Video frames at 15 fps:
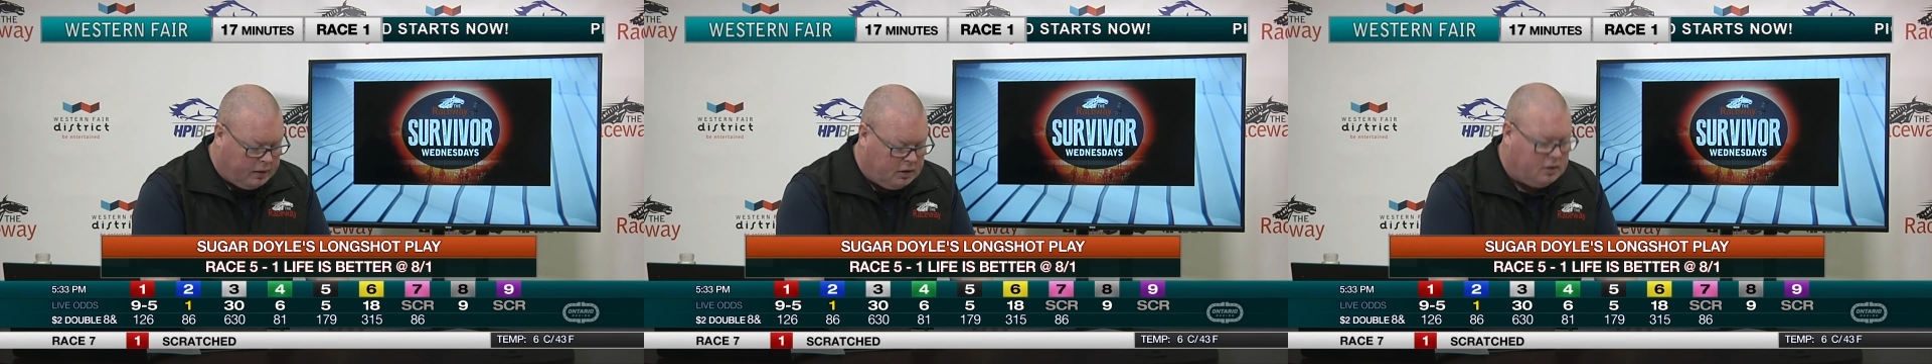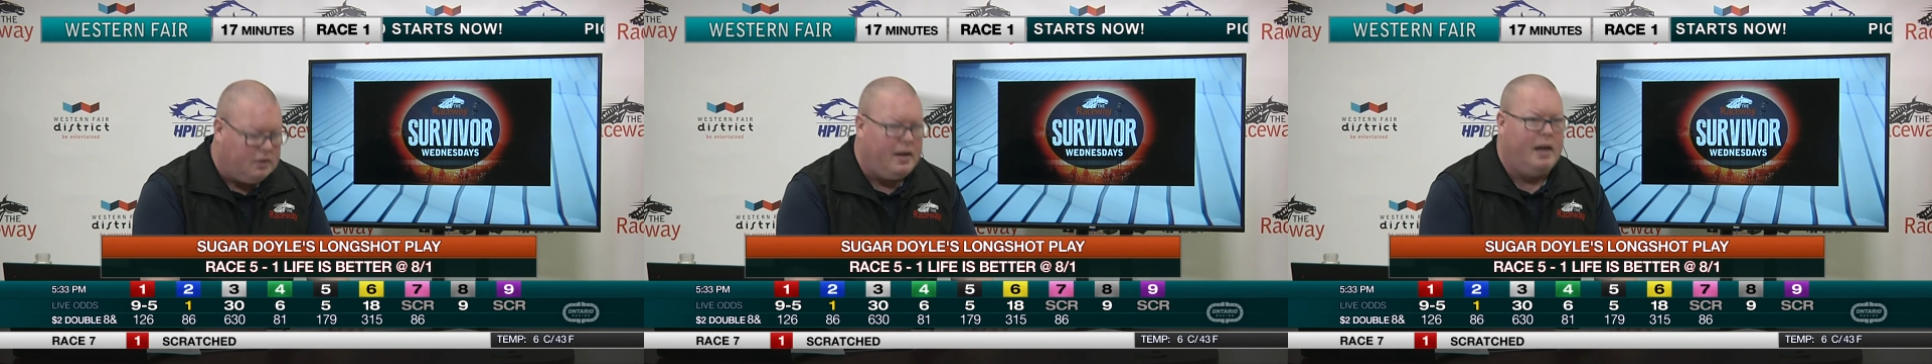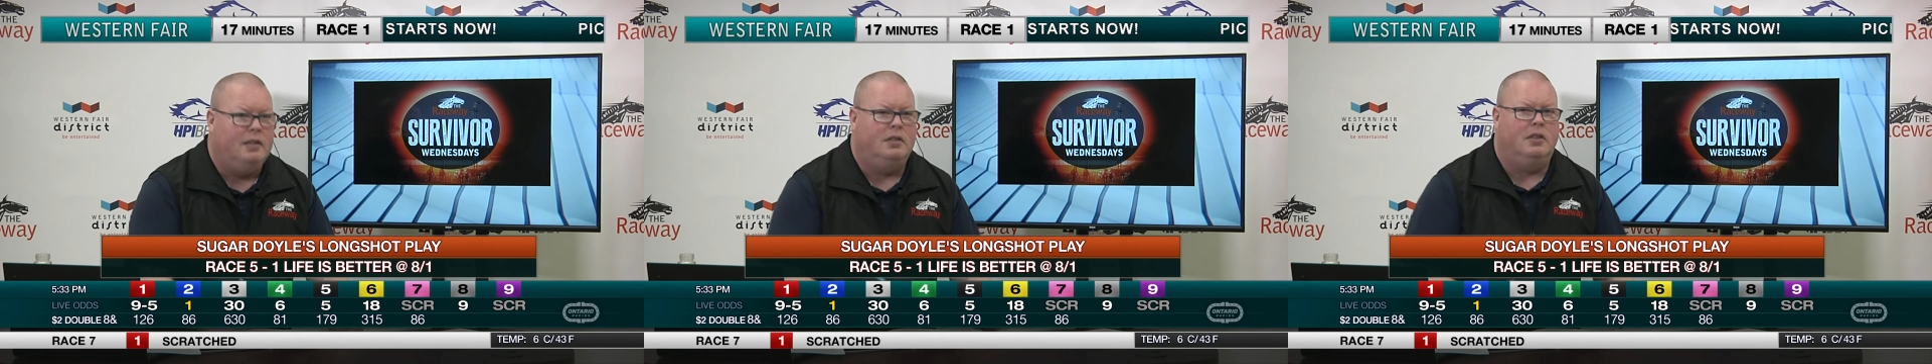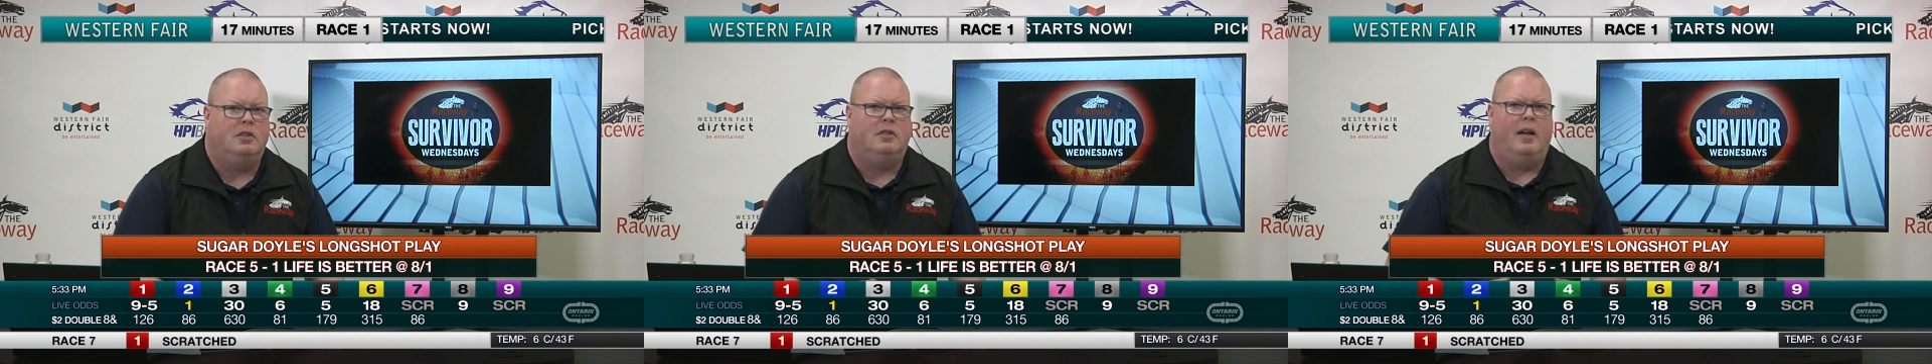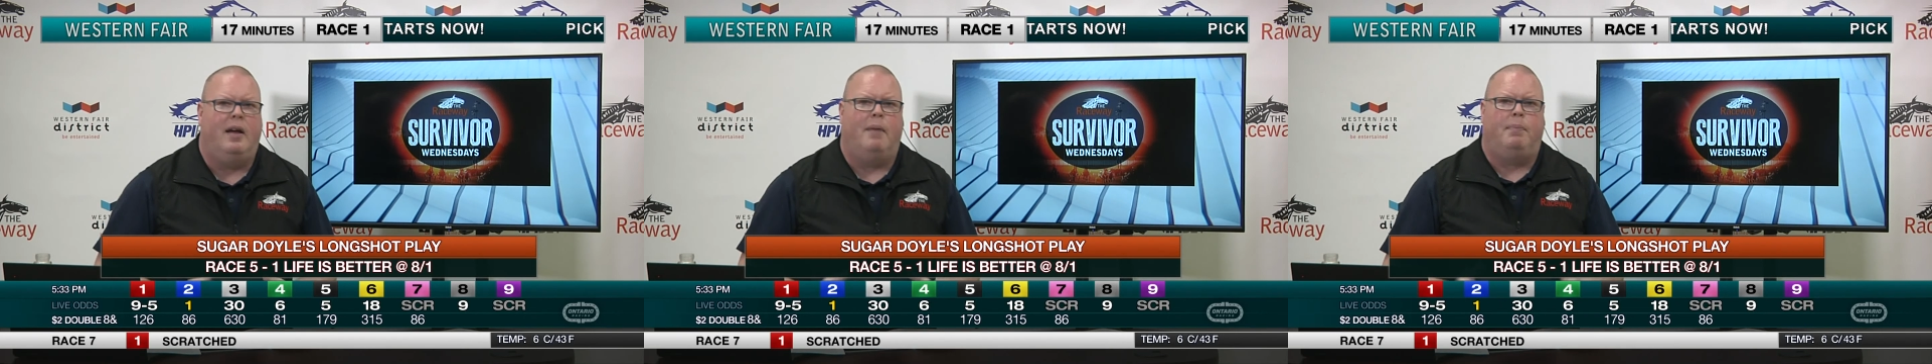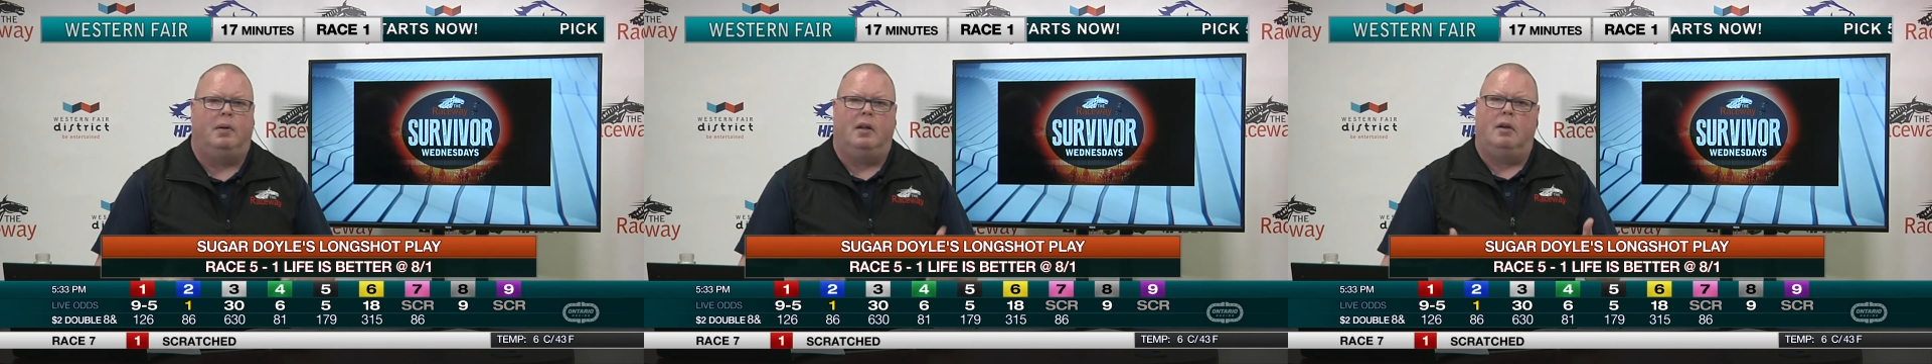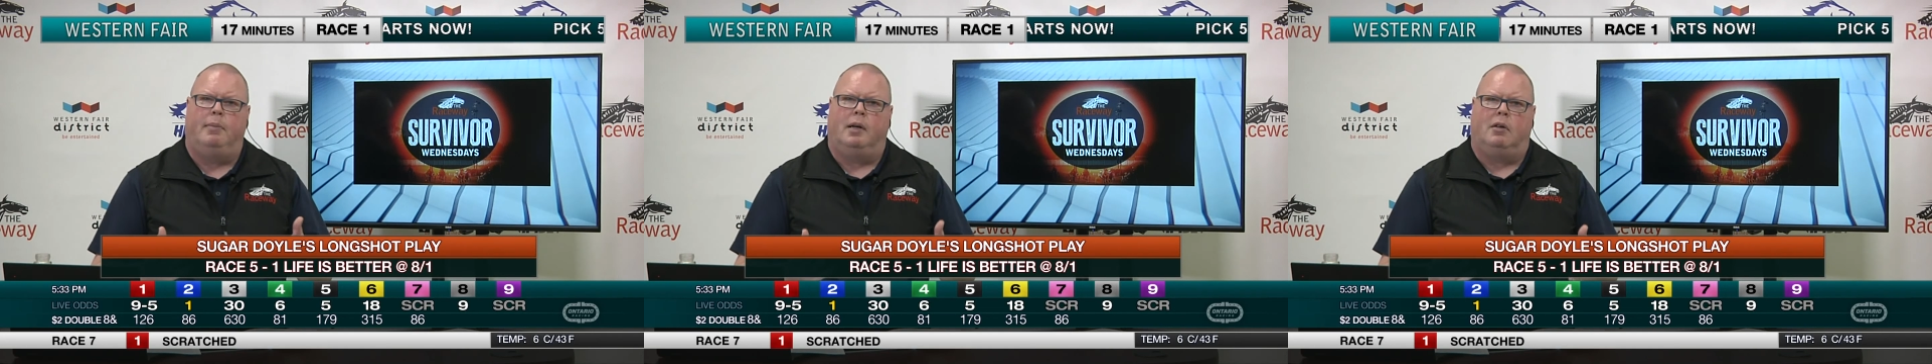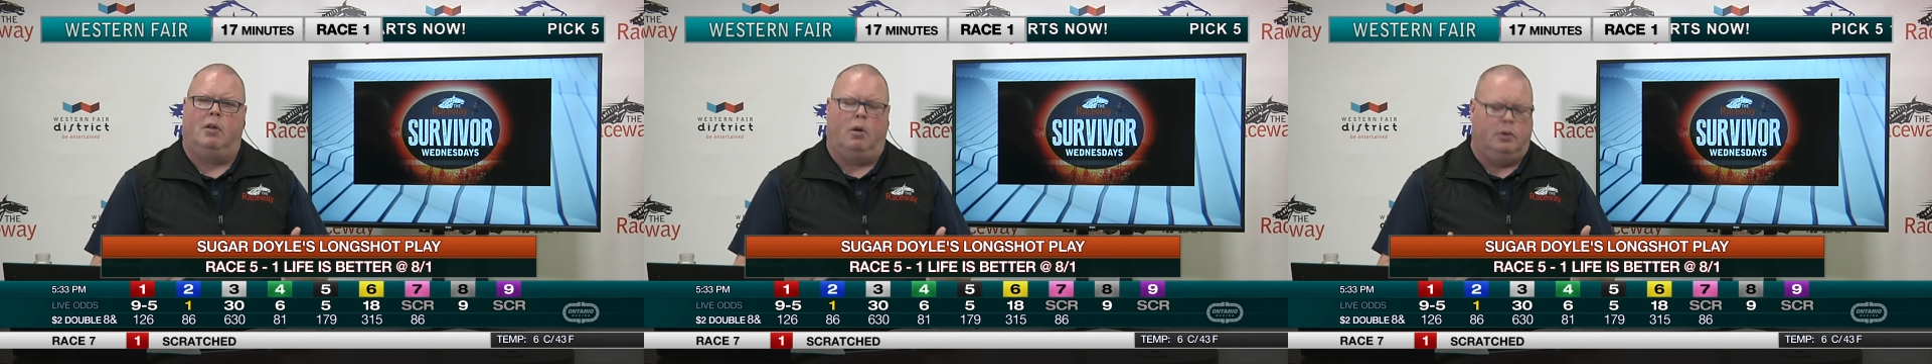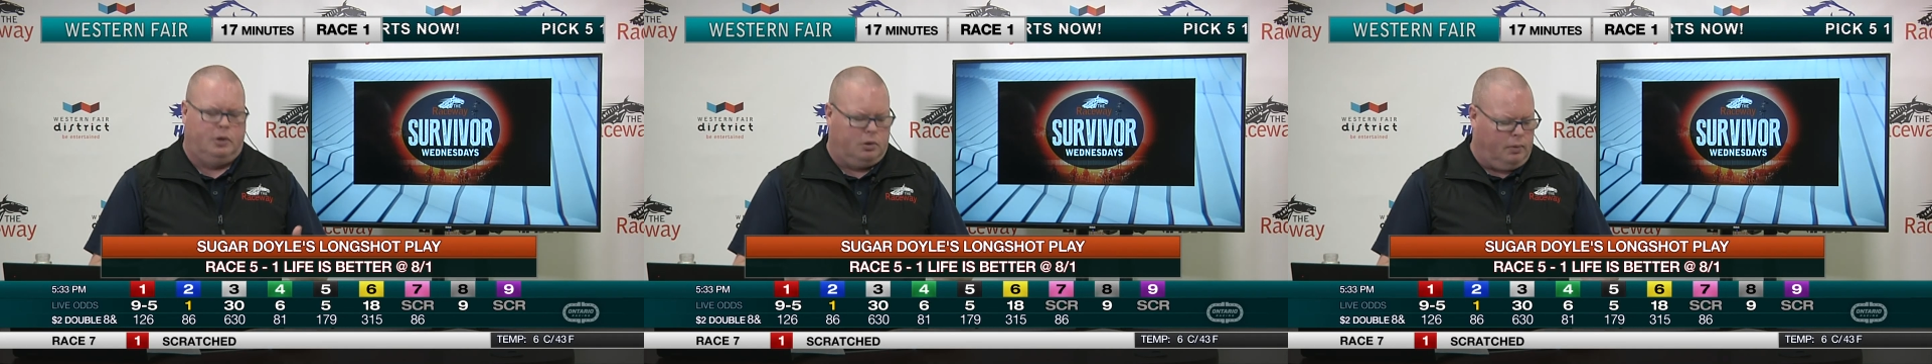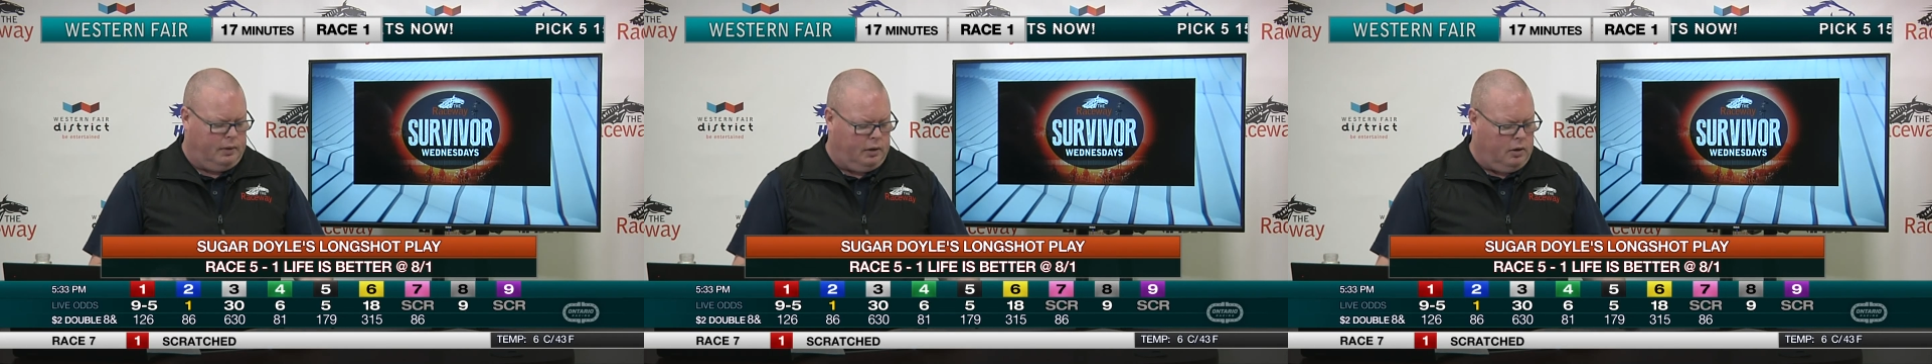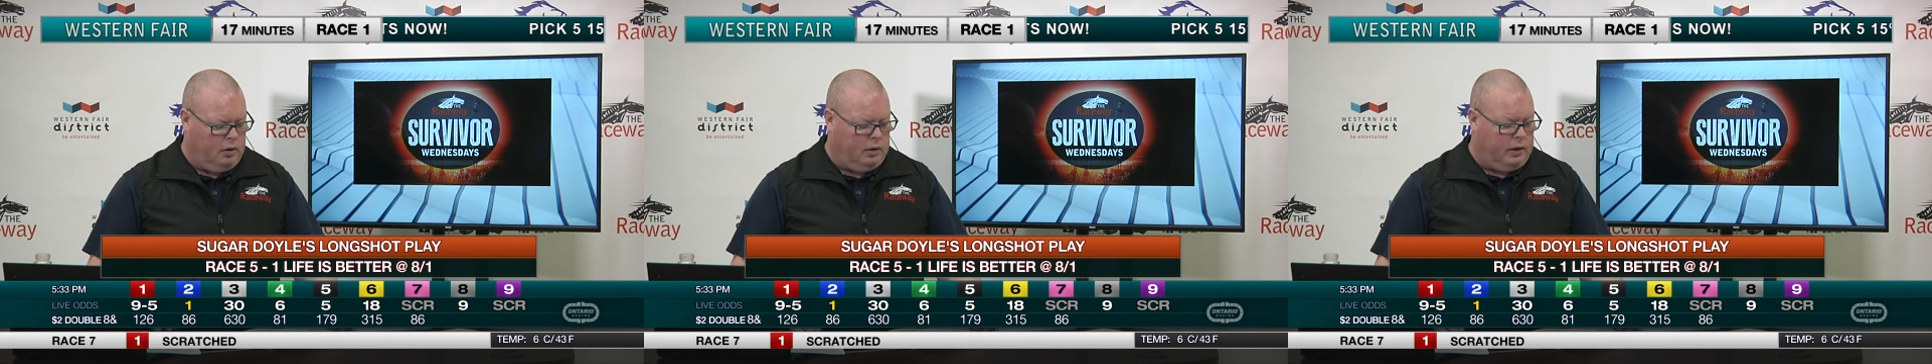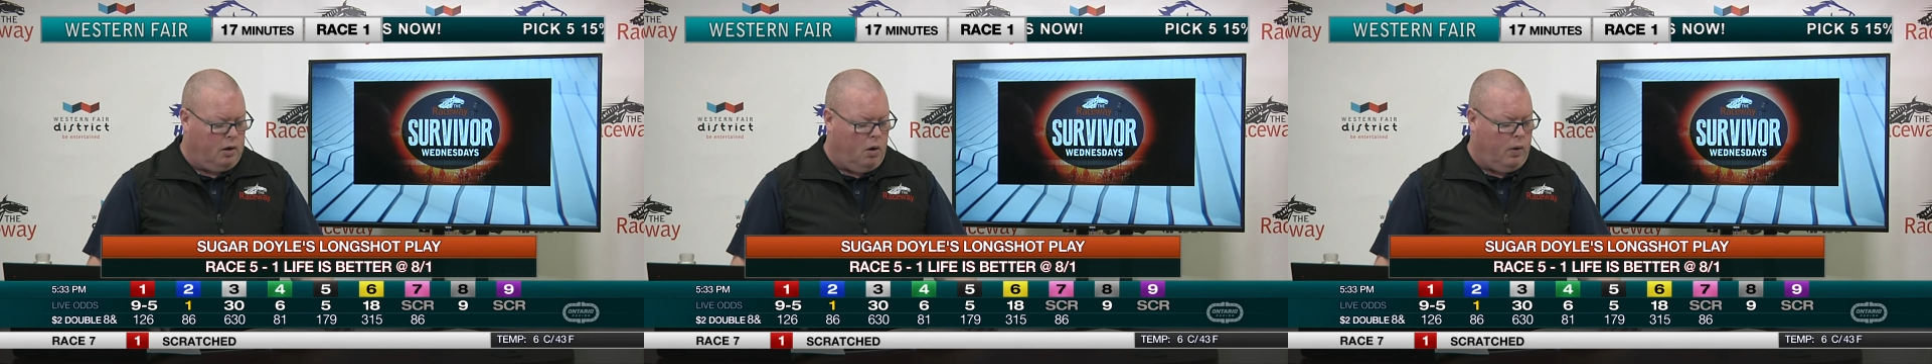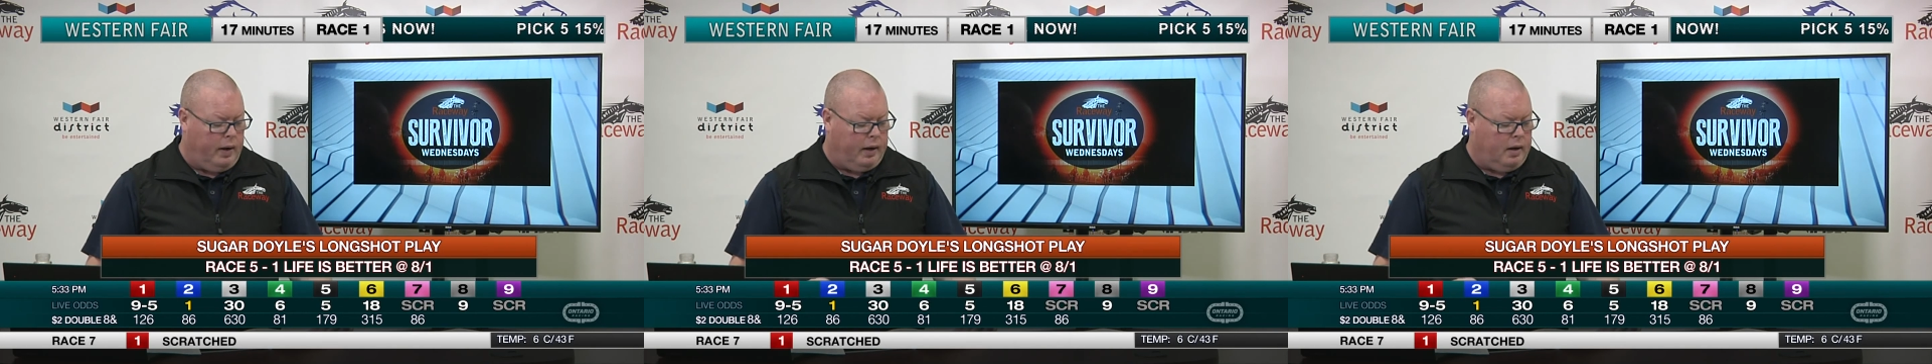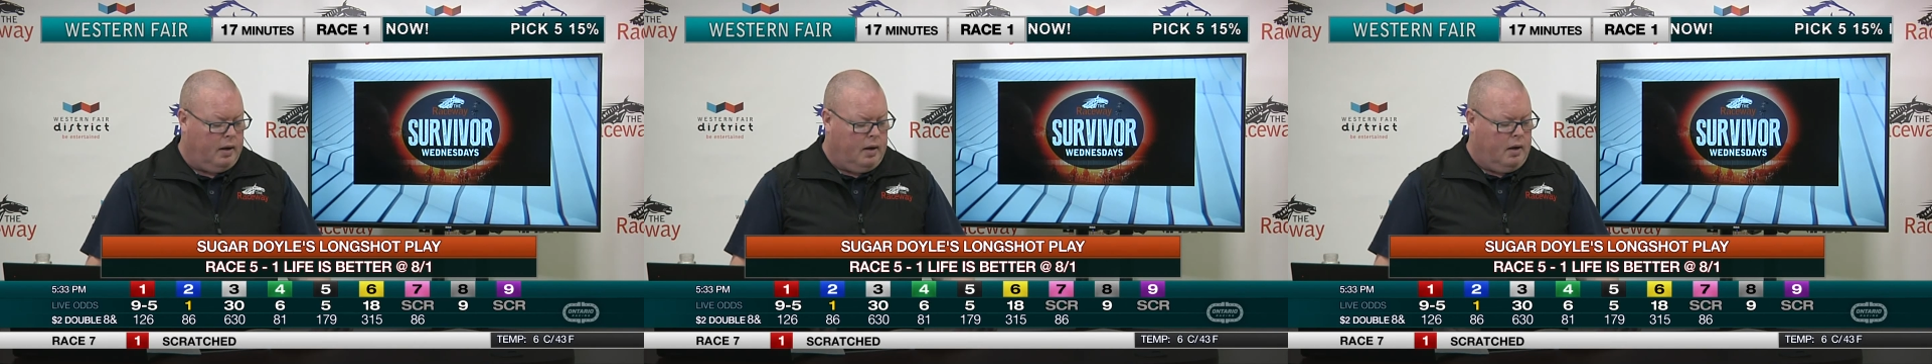Just has to stay up a little bit closer in the early going